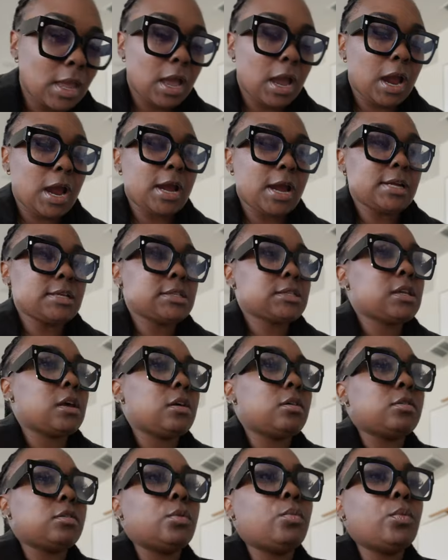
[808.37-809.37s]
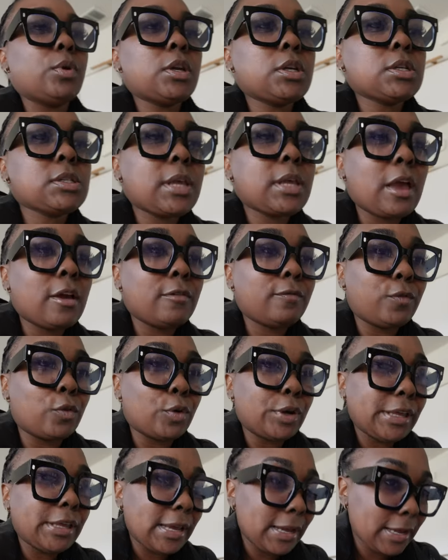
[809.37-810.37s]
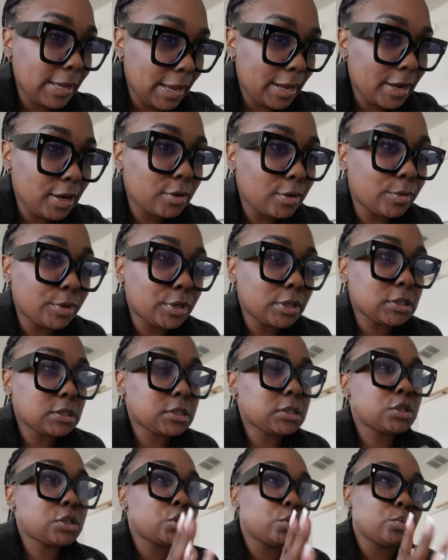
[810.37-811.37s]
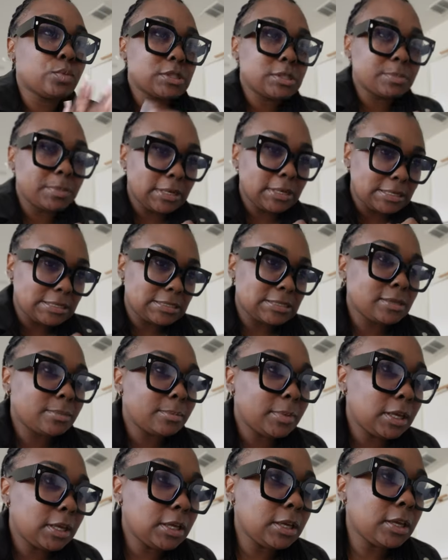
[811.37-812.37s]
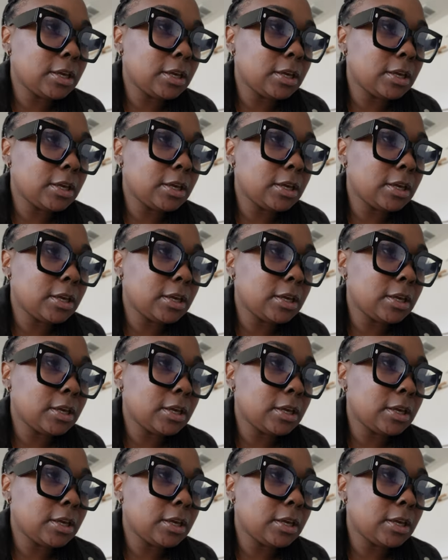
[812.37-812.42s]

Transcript: All right, so the winners got forty-eight hours to respond to me.